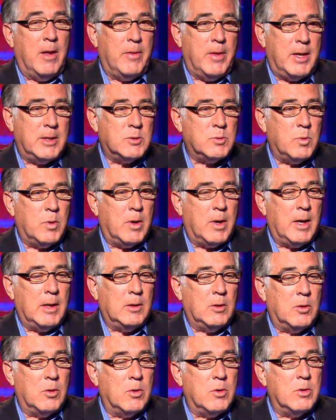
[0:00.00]
And that's where I
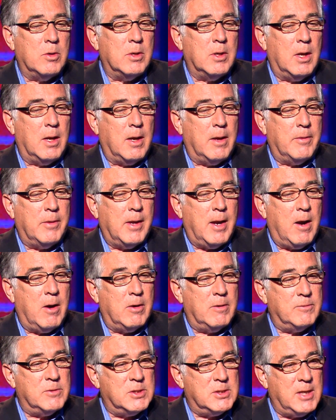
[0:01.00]
learned the art
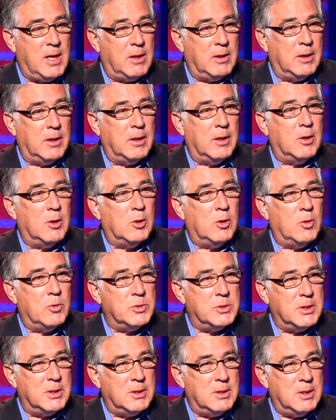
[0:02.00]
of selling,
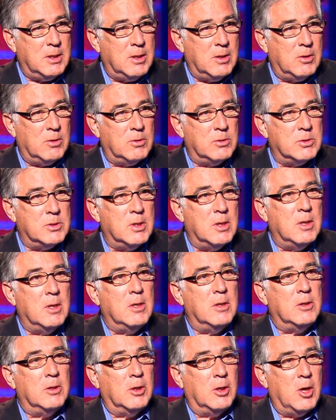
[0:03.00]
closing deals,
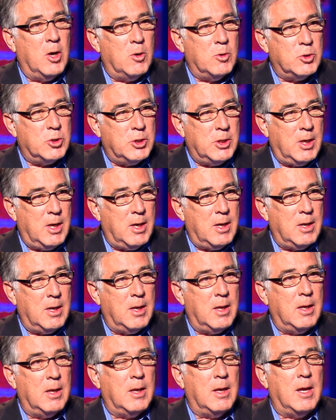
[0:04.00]

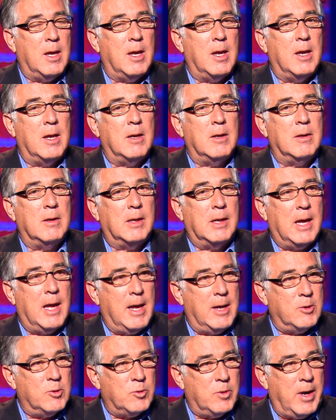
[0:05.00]
negotiating, and
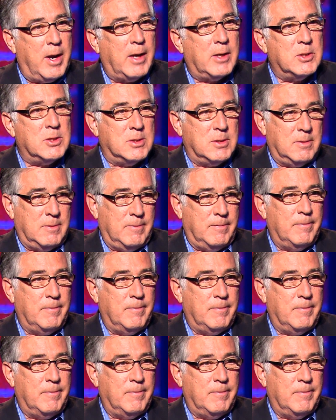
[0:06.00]
contracts.